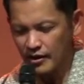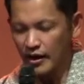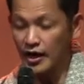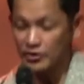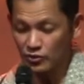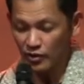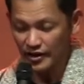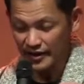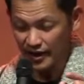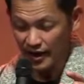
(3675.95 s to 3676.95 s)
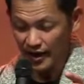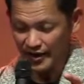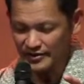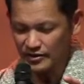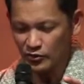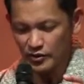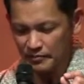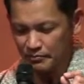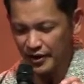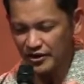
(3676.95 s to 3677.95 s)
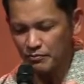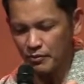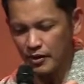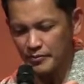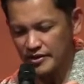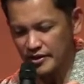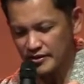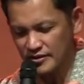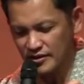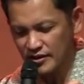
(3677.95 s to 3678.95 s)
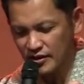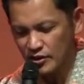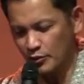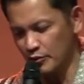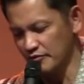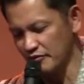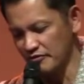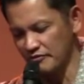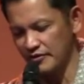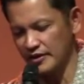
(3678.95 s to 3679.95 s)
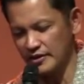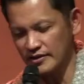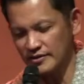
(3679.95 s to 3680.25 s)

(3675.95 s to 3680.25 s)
And you are a God who will not break your promises, you will fulfill it,